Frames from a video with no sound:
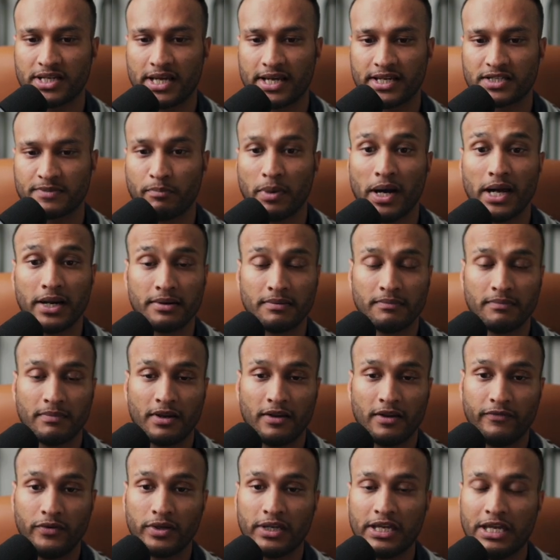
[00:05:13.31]
But if you
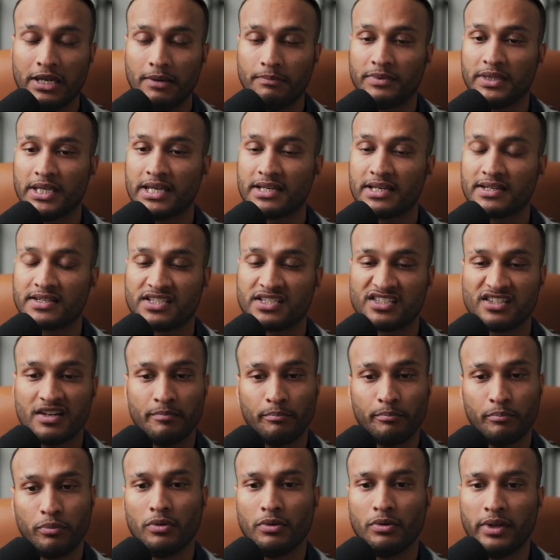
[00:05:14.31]
keep things
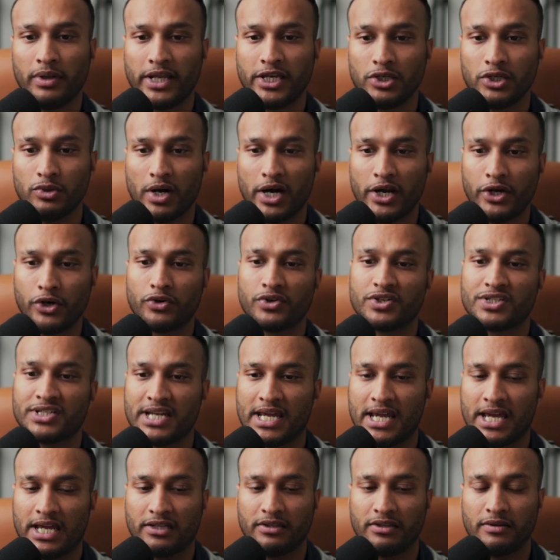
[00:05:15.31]
simple and you
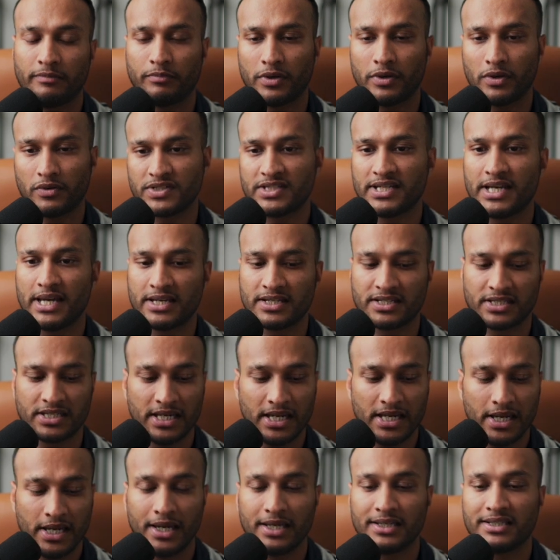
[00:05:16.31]
understand the process,
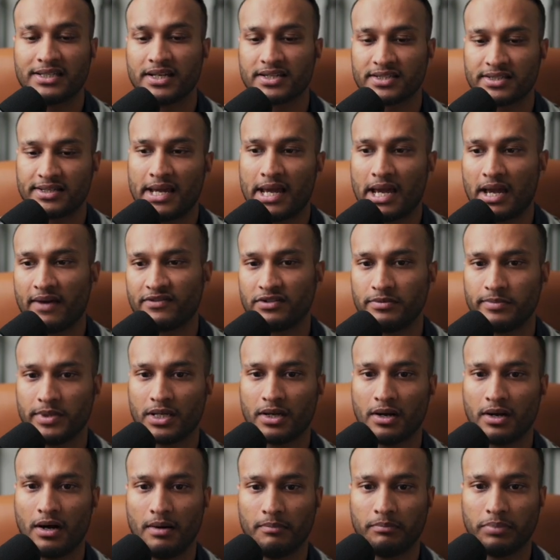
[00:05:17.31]
it doesn't have to be
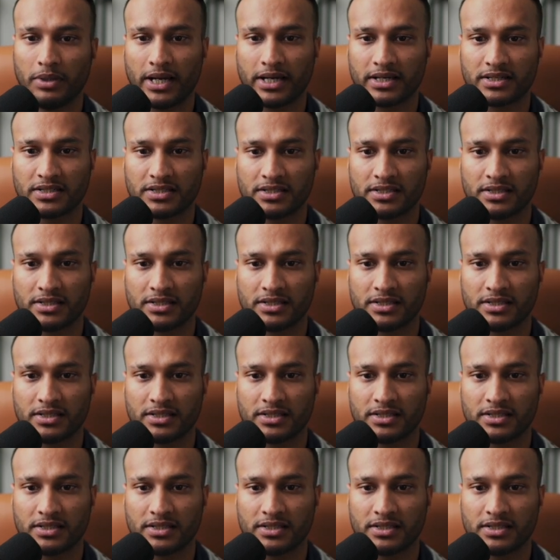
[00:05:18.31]
complex.